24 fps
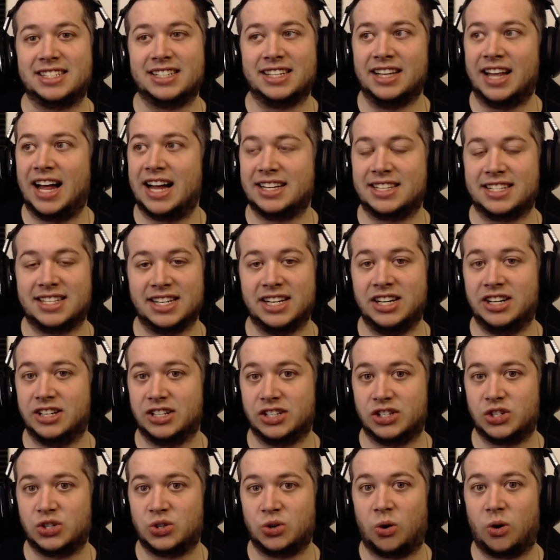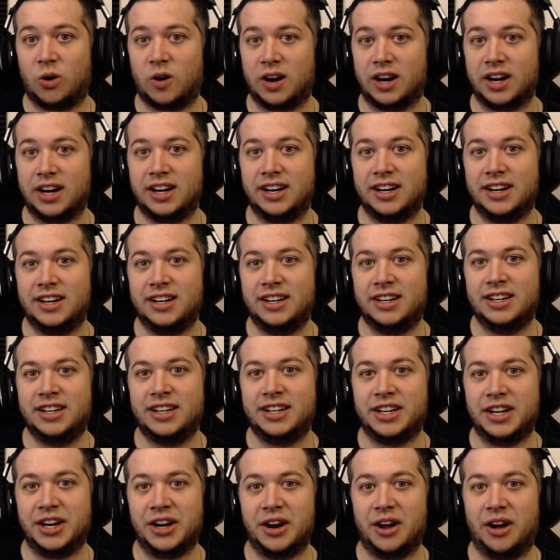and that's the end of the story,
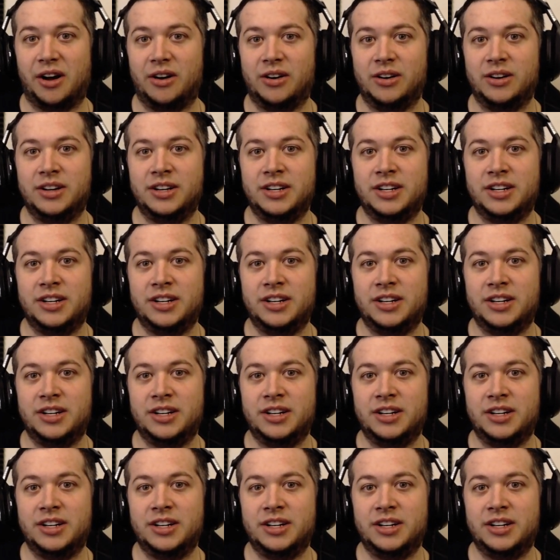you know.